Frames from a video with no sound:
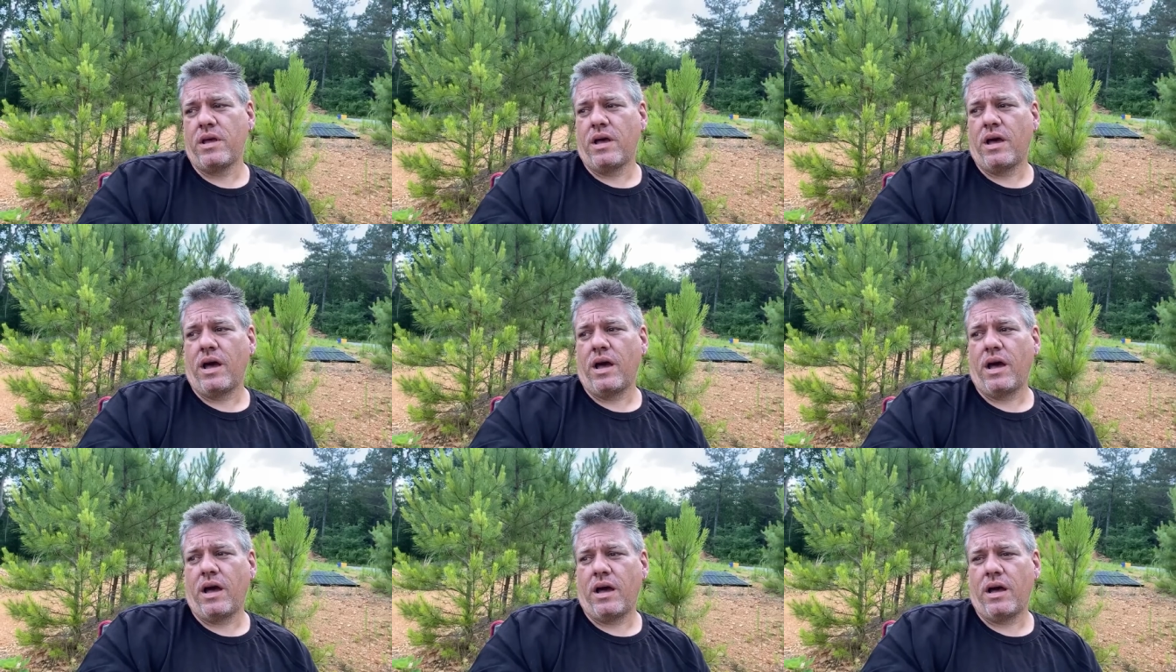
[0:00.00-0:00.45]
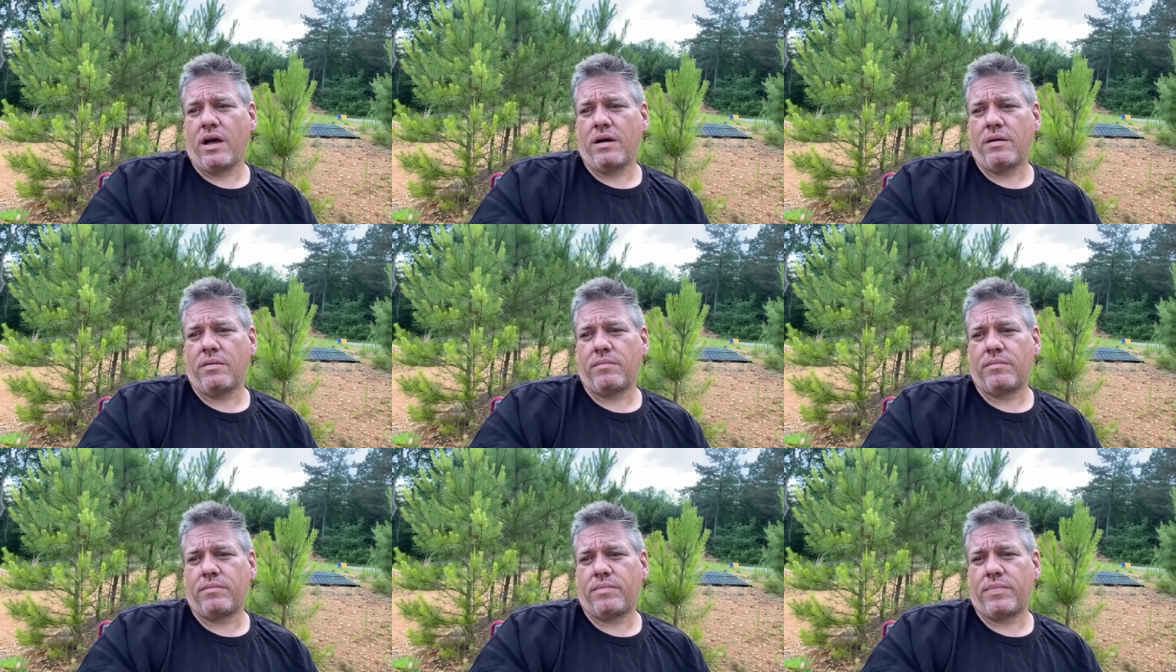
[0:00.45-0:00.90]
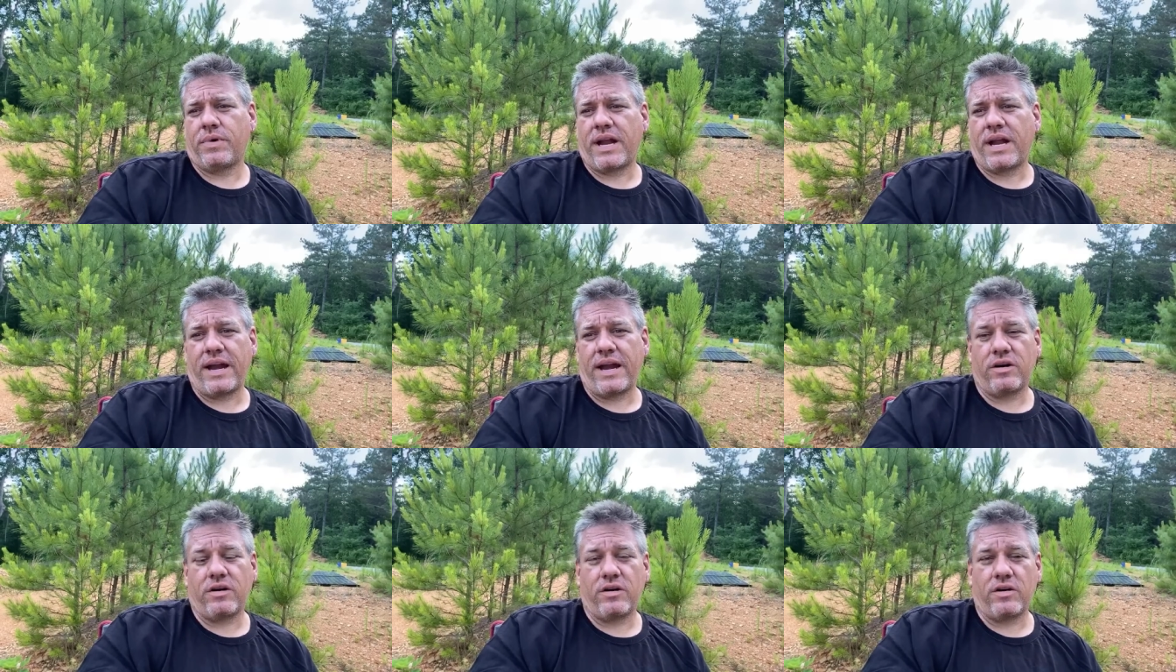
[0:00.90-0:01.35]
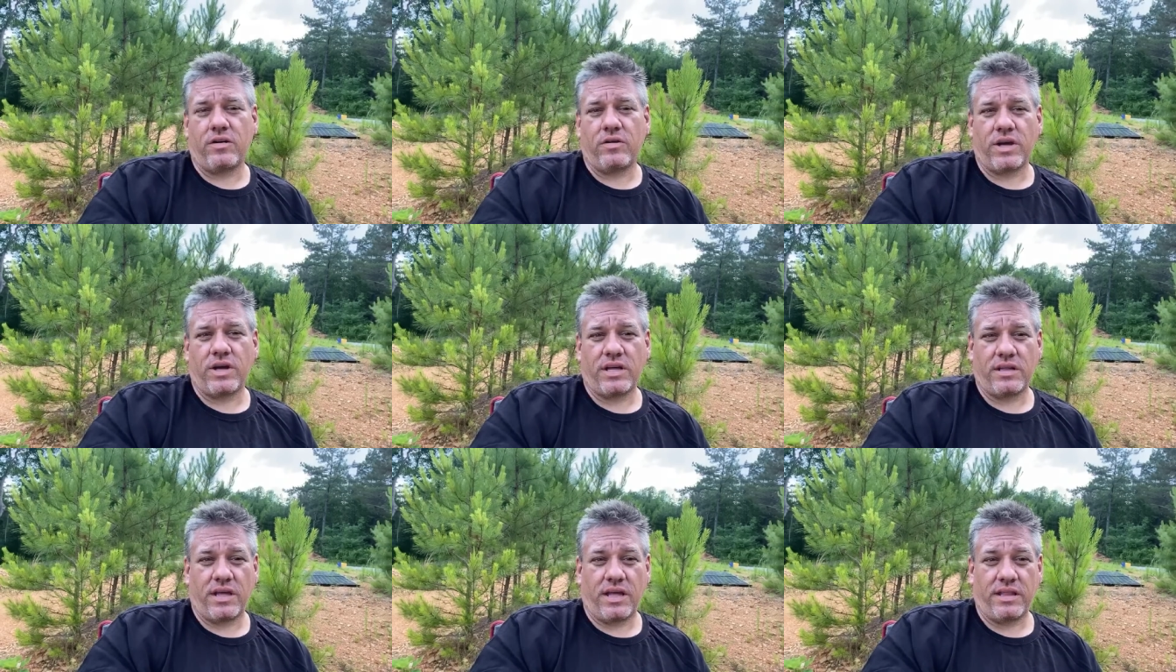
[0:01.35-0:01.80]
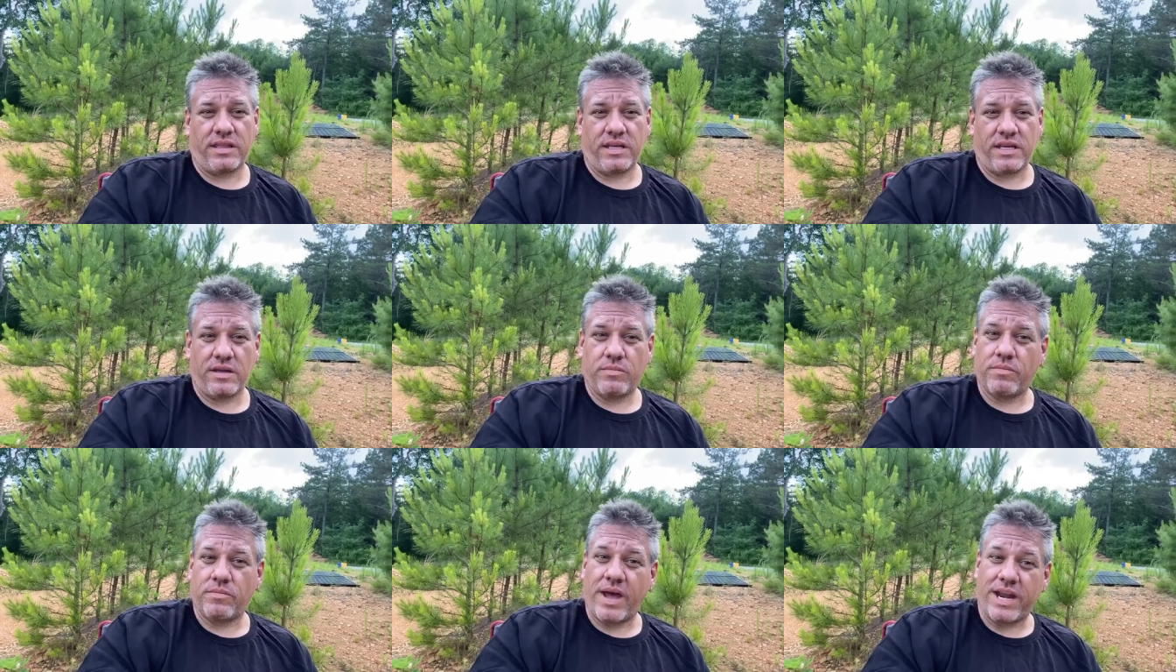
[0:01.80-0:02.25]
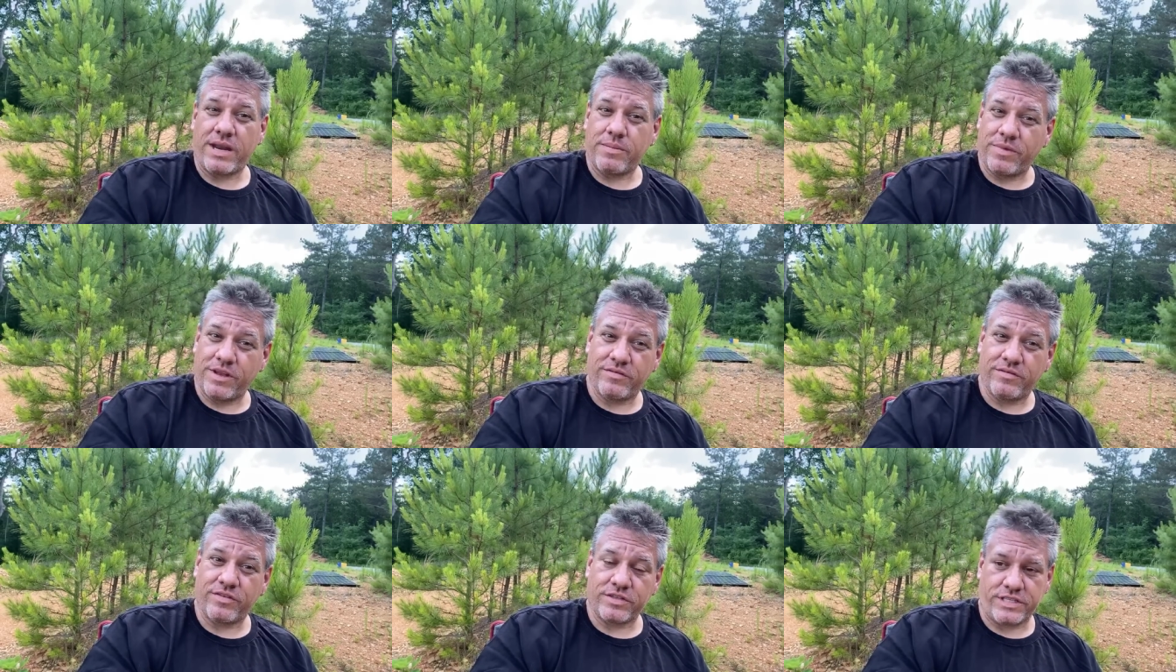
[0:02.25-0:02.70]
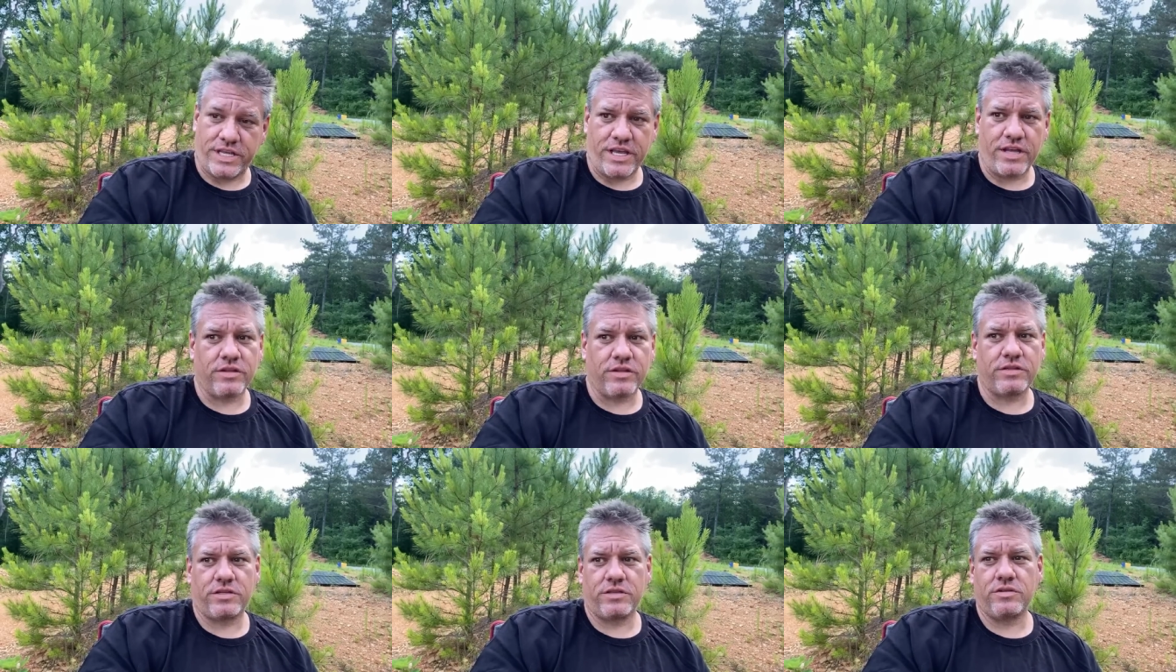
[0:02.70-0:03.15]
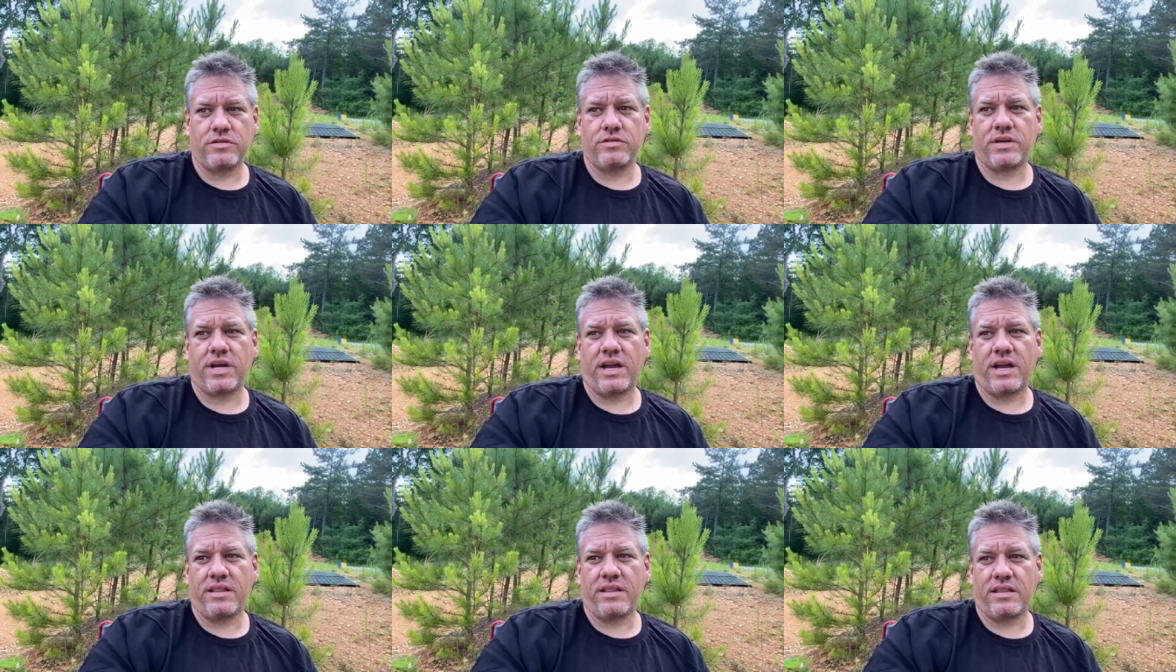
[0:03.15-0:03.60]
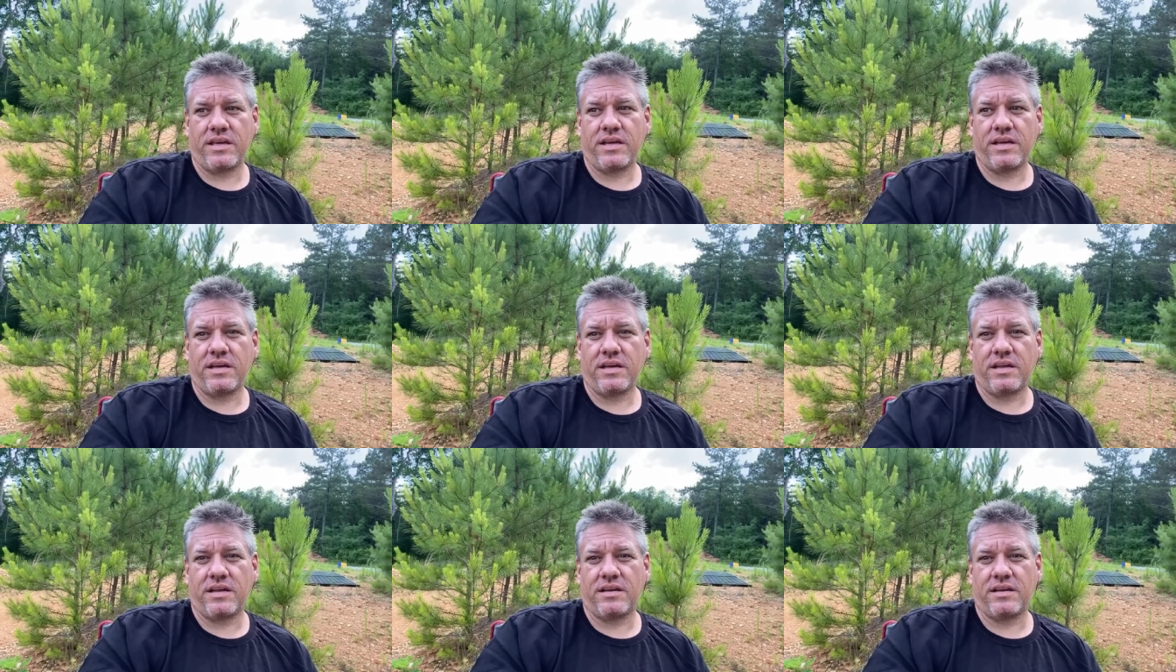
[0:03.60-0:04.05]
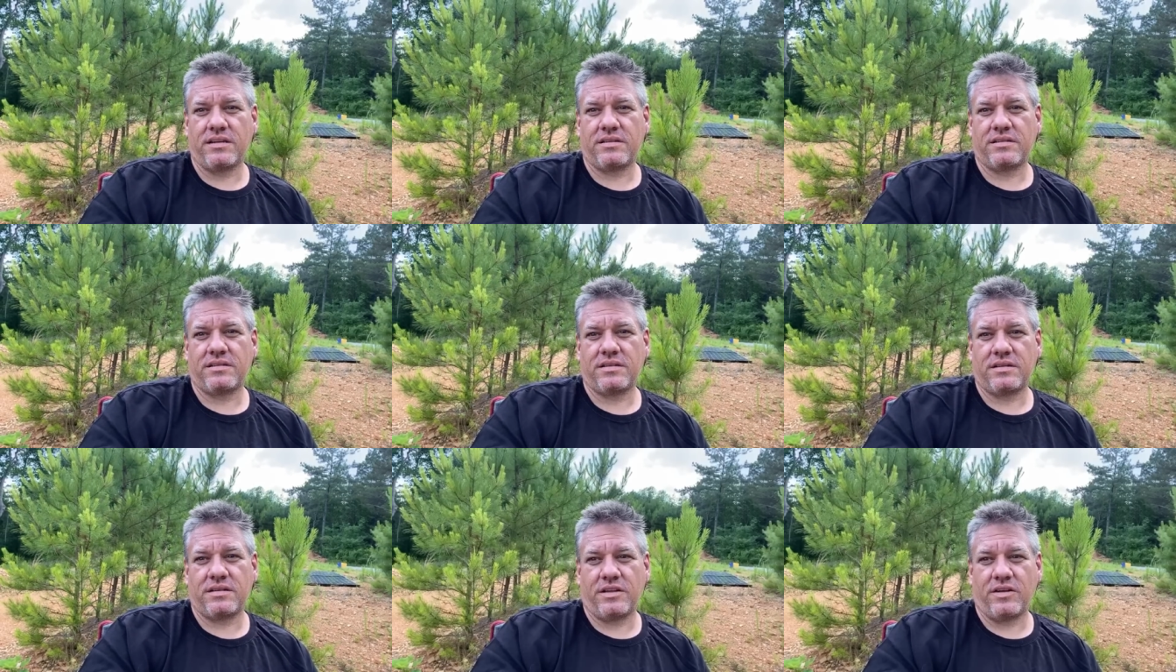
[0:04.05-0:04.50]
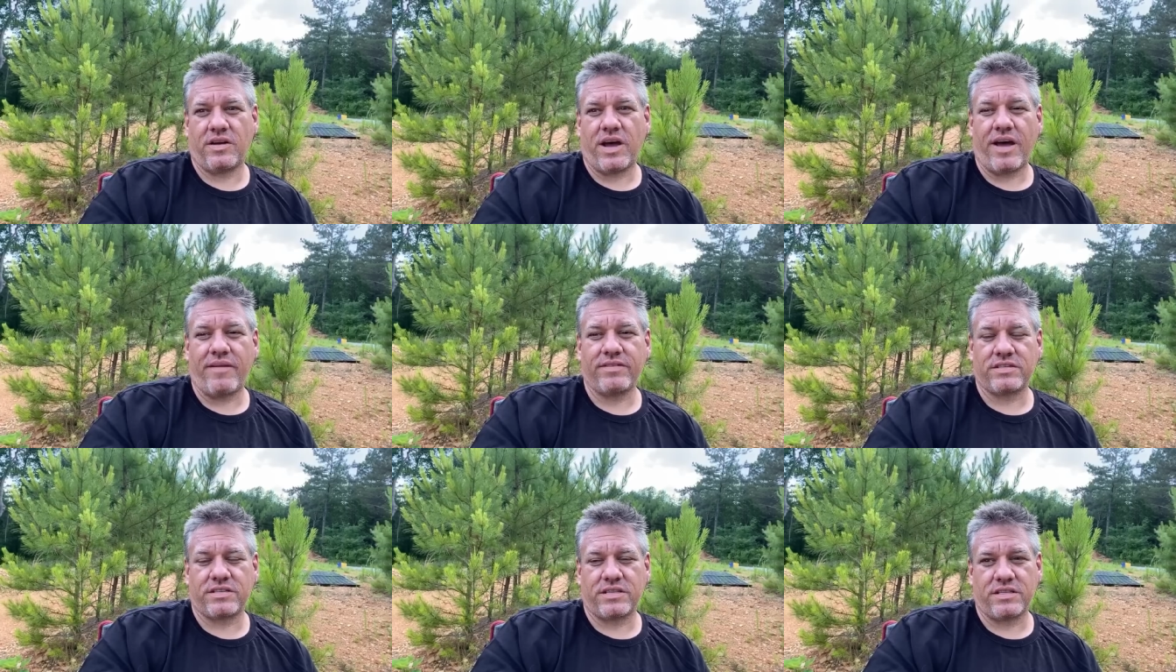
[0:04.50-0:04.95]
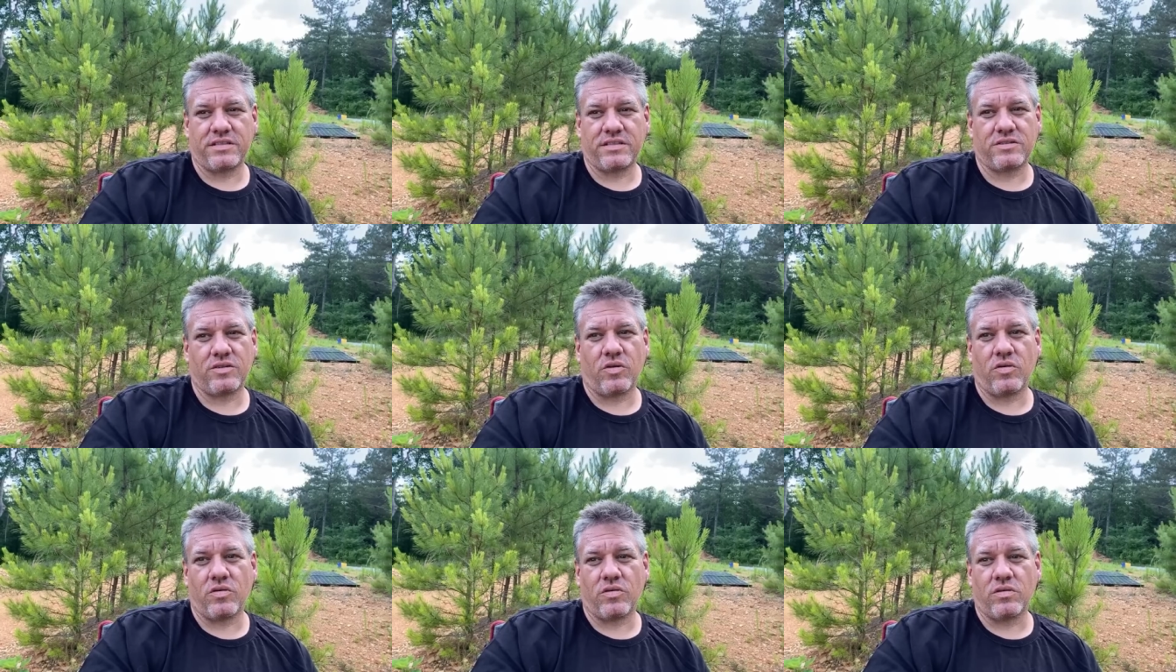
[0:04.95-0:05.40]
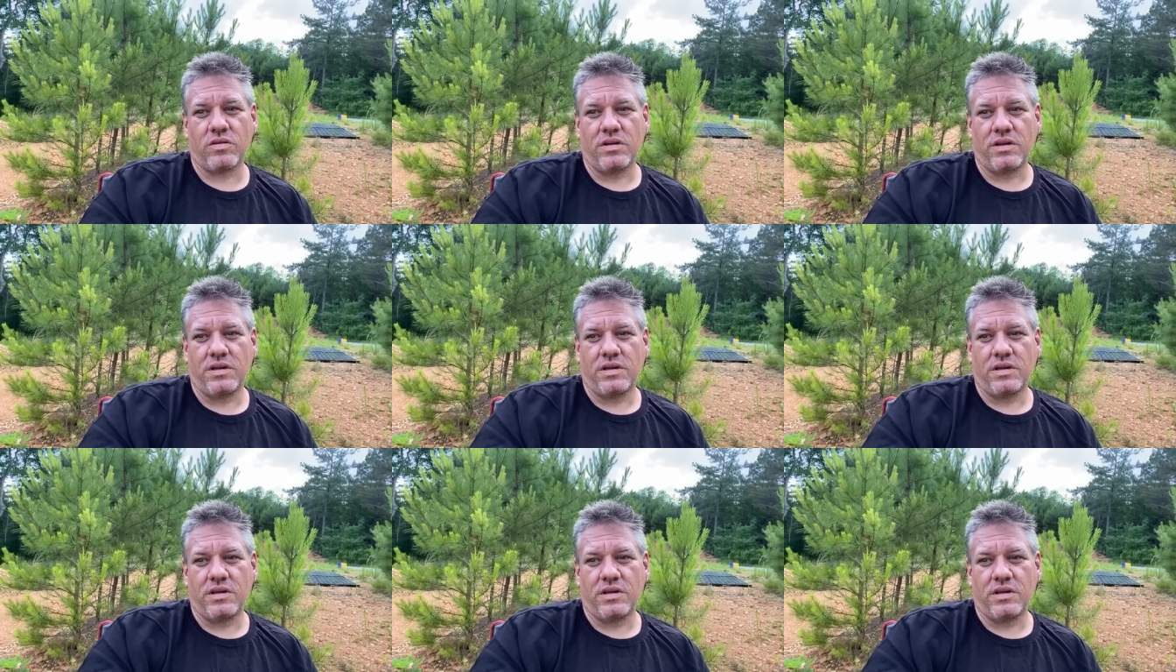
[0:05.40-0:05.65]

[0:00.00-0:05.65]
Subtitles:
but I don't know. I think it might have been for sale too, kind of thing. And obviously this whole